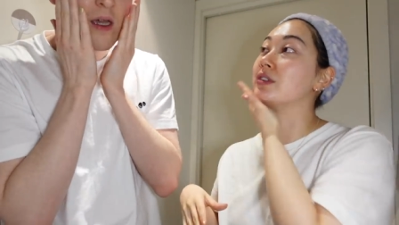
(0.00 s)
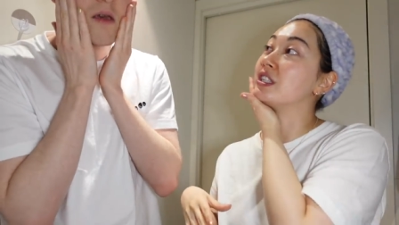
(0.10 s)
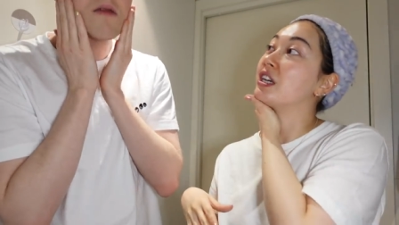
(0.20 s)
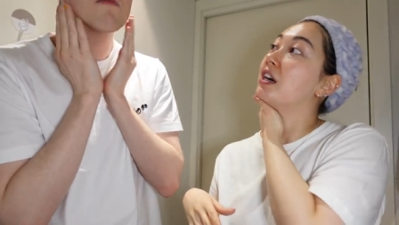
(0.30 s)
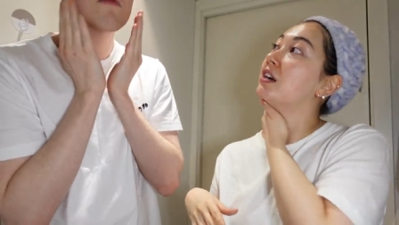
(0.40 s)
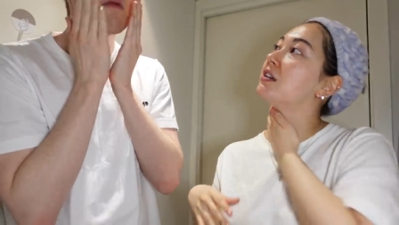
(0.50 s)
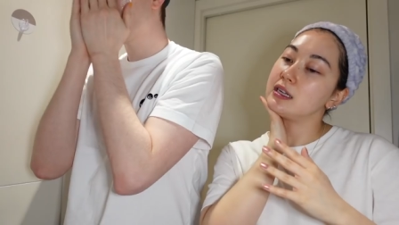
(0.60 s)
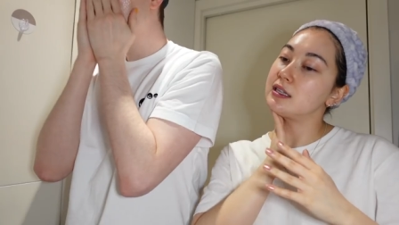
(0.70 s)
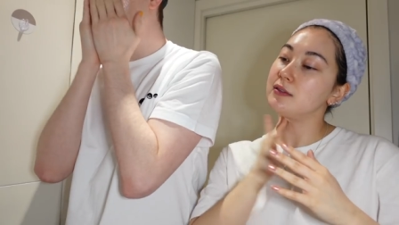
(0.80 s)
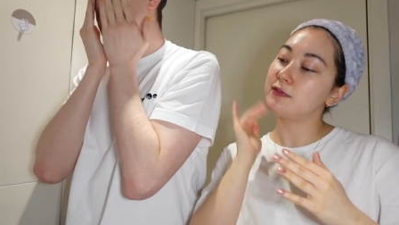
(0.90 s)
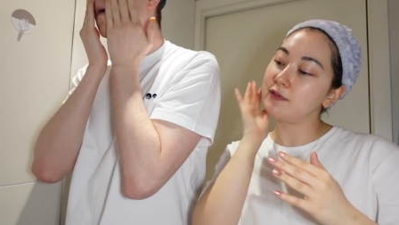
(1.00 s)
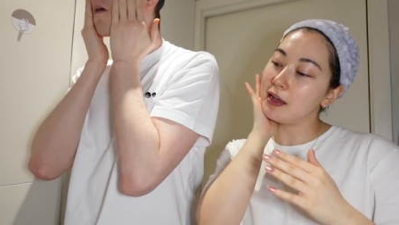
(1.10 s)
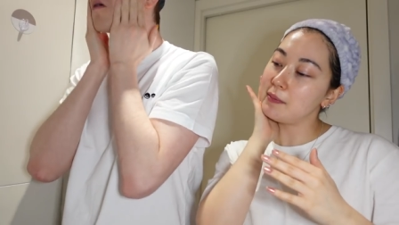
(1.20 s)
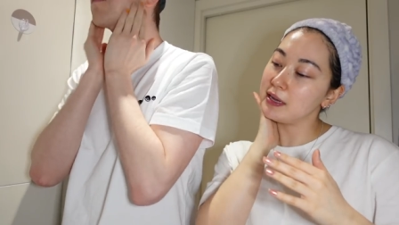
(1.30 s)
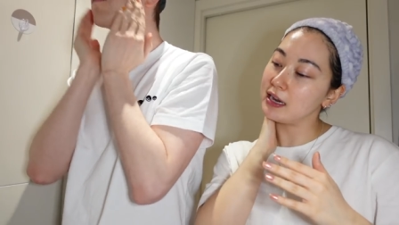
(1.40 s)
richer. It's a
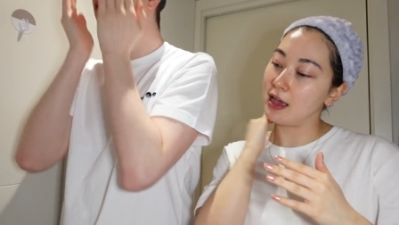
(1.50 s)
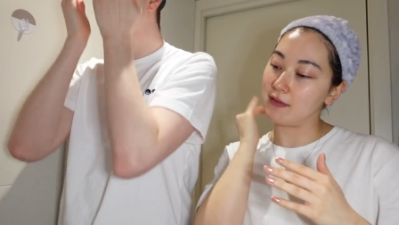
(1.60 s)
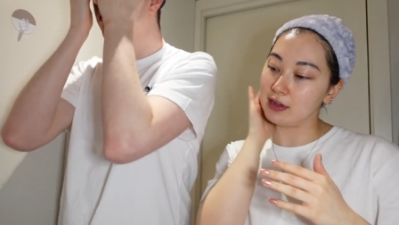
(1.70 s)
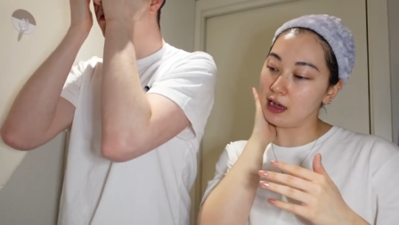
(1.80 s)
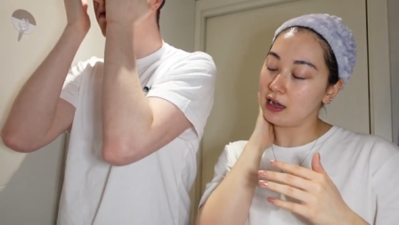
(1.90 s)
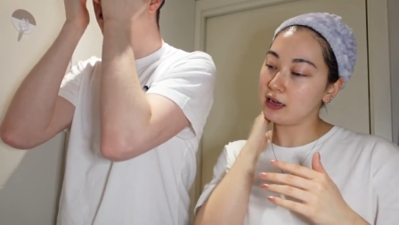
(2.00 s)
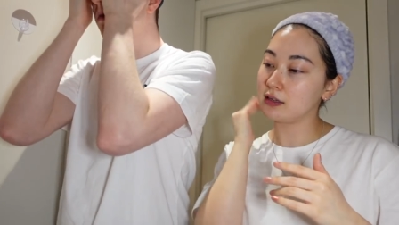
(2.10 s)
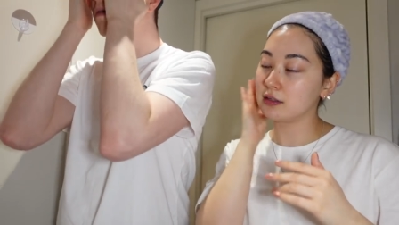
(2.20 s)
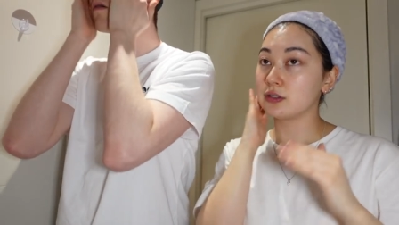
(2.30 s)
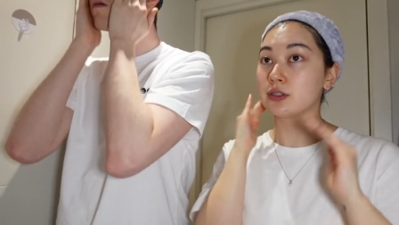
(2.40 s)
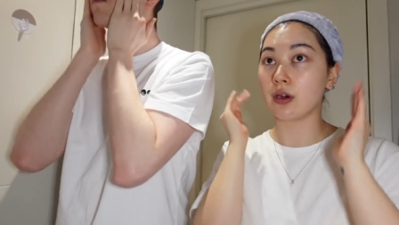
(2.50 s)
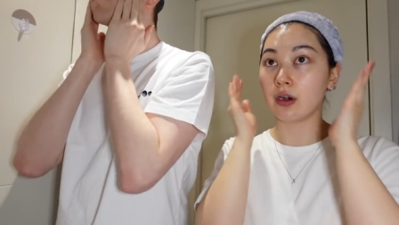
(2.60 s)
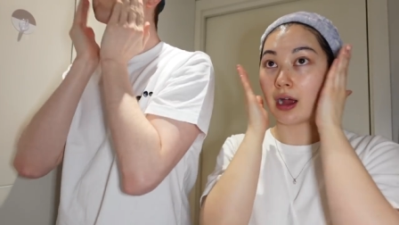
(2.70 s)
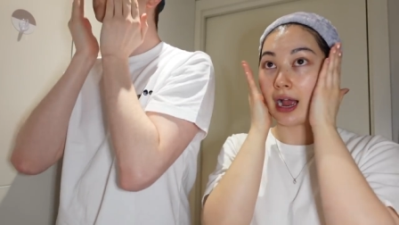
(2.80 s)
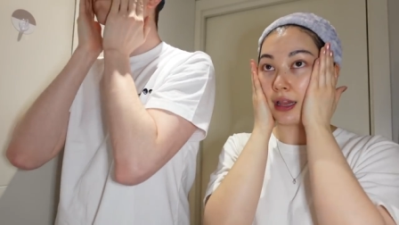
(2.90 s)
fair bit heavier, so
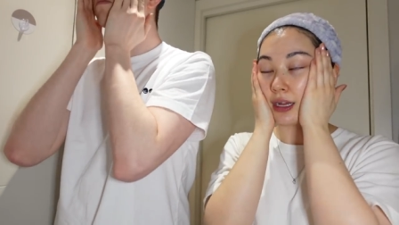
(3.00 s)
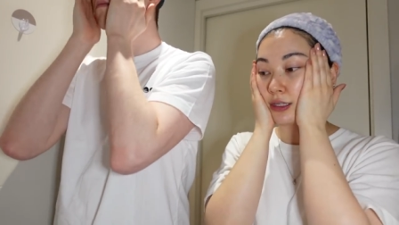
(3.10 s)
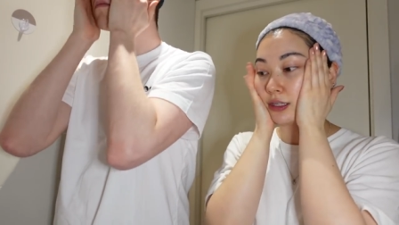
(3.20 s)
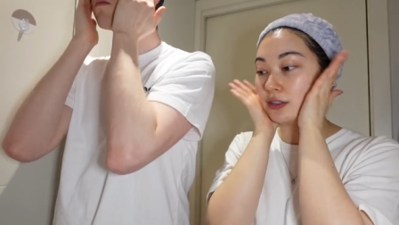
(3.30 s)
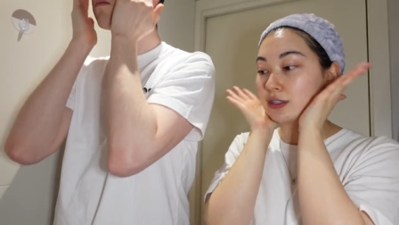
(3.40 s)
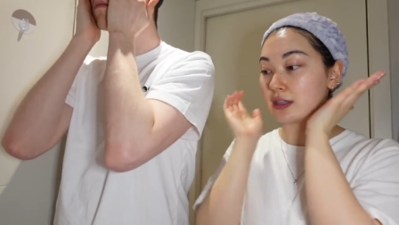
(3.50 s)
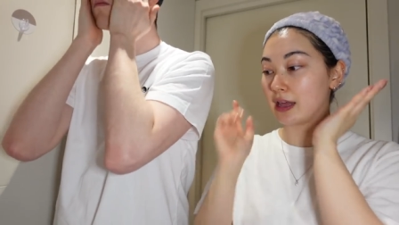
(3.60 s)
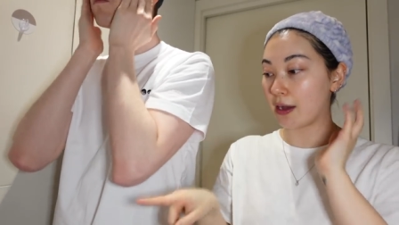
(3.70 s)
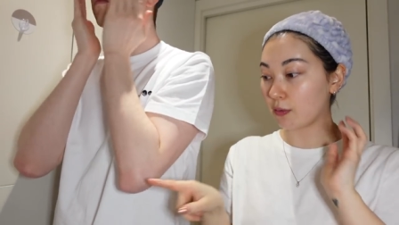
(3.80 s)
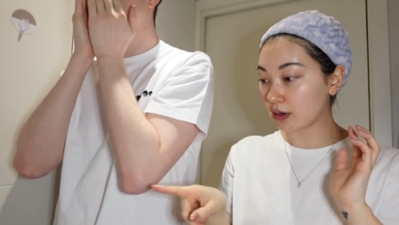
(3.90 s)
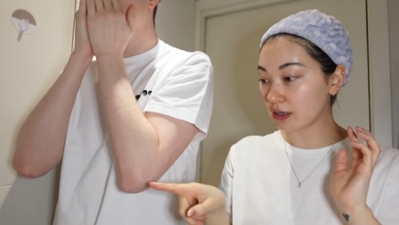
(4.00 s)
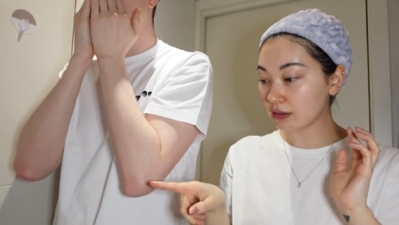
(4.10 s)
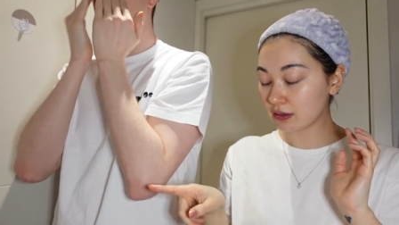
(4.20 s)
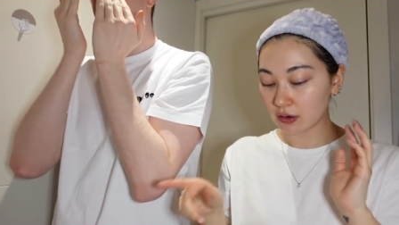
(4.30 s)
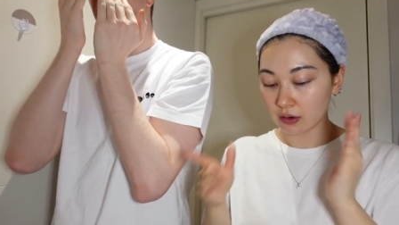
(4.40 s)
I like to use that
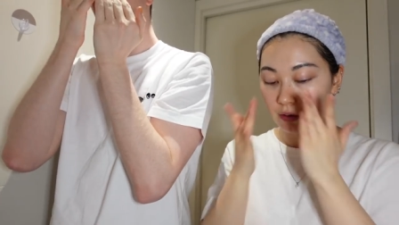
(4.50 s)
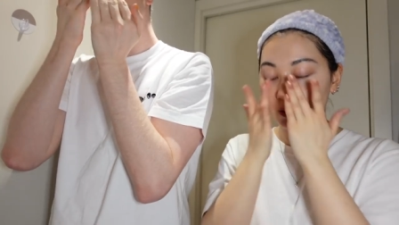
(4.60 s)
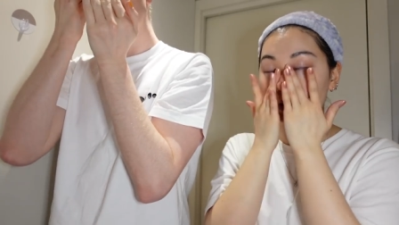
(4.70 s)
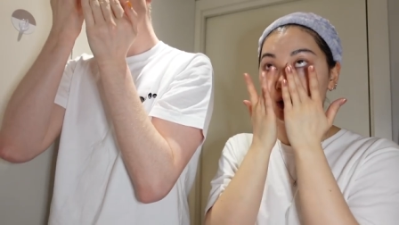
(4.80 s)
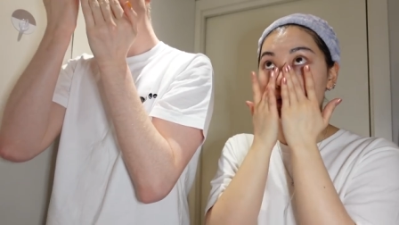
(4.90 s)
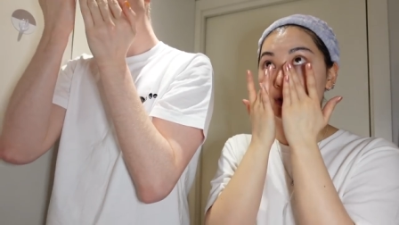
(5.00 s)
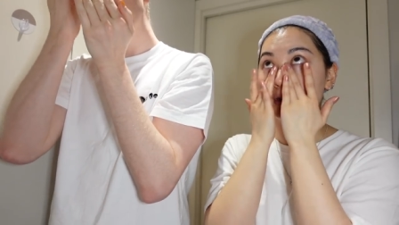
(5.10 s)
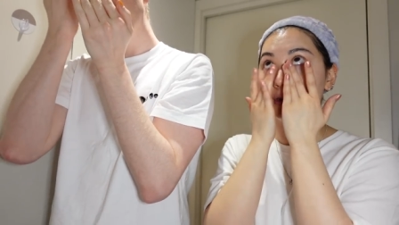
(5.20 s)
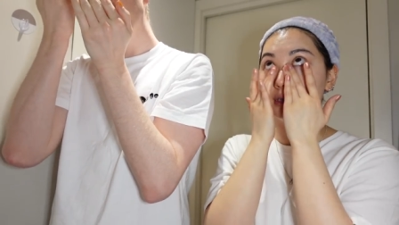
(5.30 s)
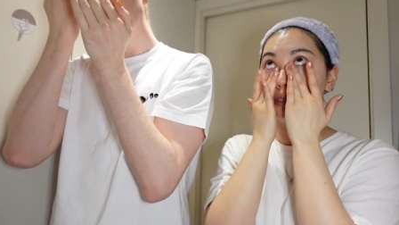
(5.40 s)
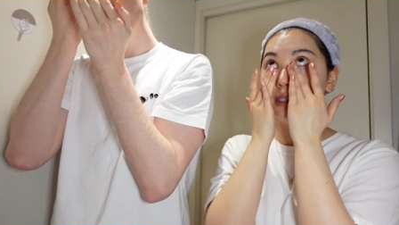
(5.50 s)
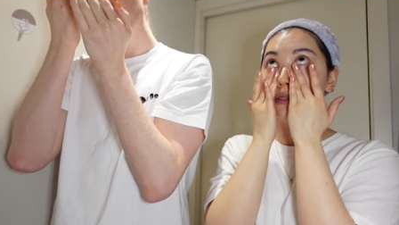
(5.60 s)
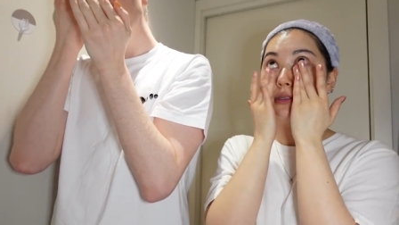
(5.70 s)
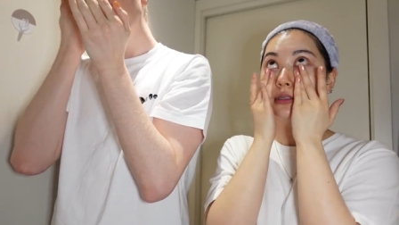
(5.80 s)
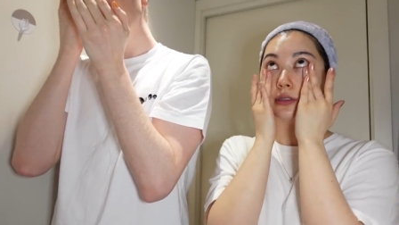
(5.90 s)
one or even the
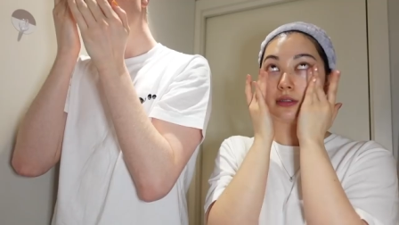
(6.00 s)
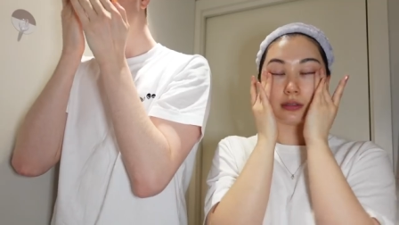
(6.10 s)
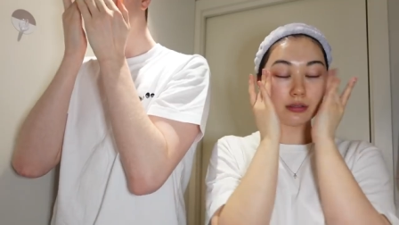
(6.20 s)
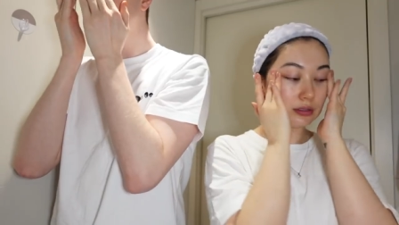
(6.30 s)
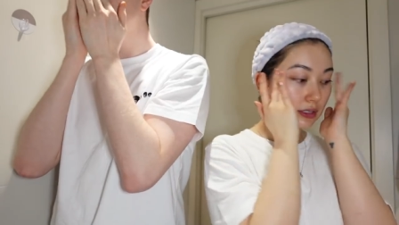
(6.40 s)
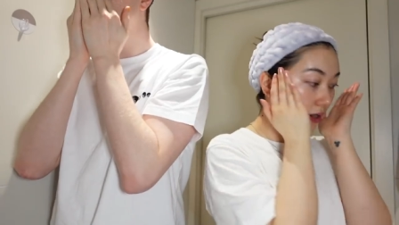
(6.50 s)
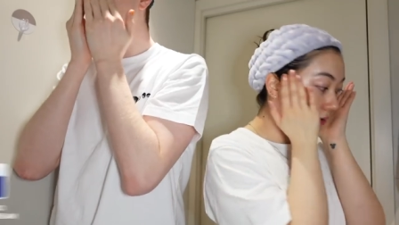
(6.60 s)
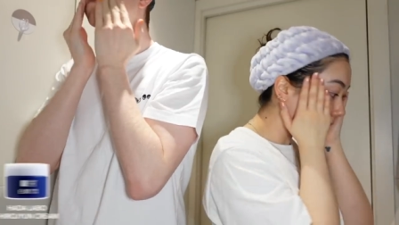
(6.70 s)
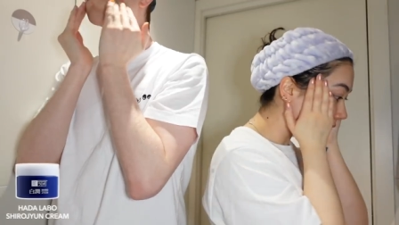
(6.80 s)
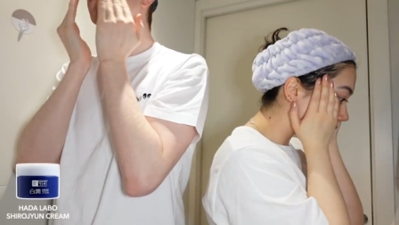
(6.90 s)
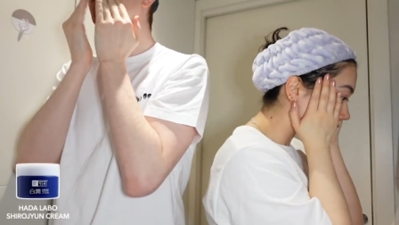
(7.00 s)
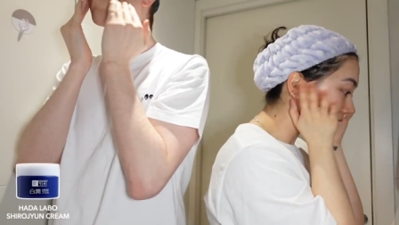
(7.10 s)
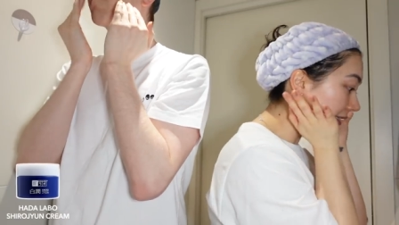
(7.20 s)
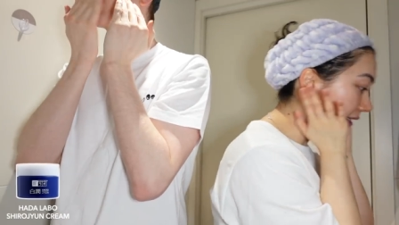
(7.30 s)
Shirojyun gel one during